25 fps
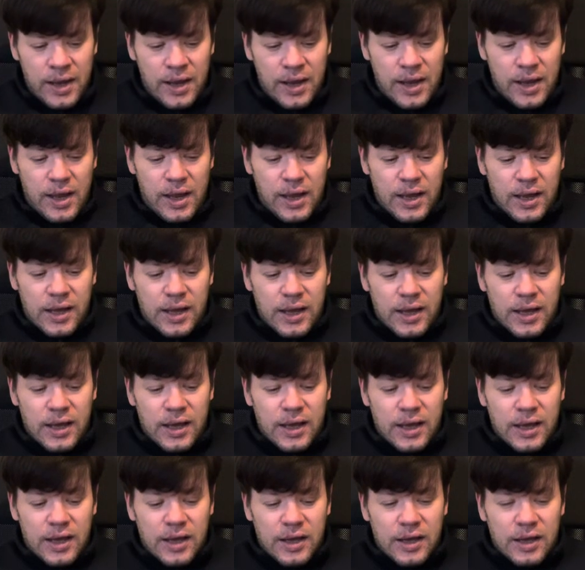
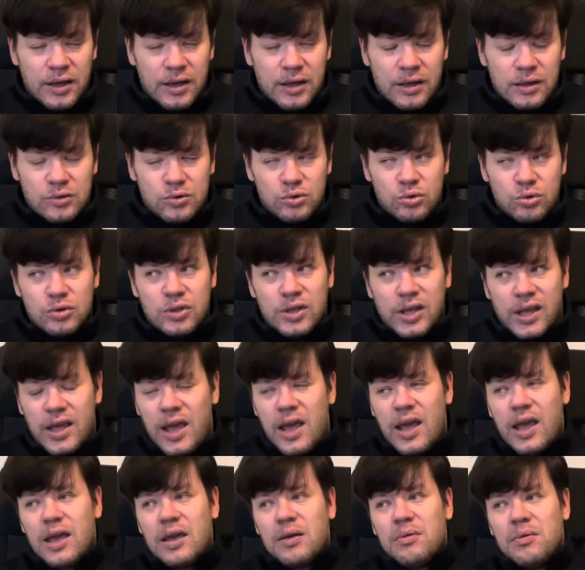to the
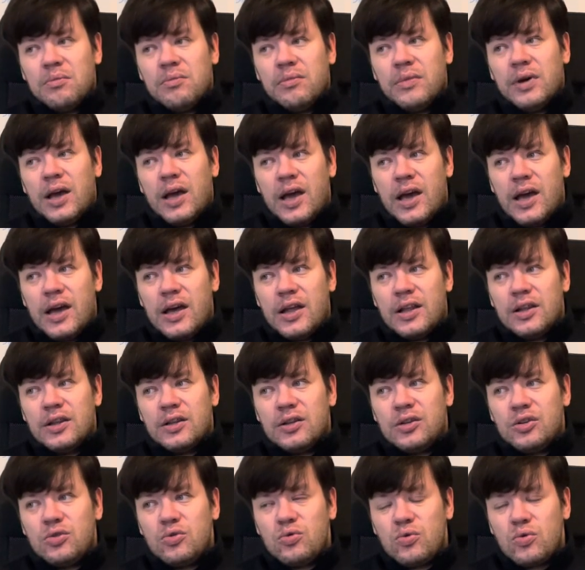game,
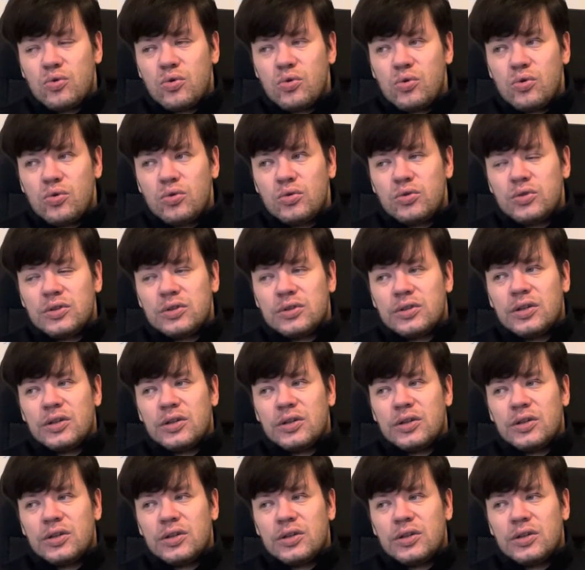and you could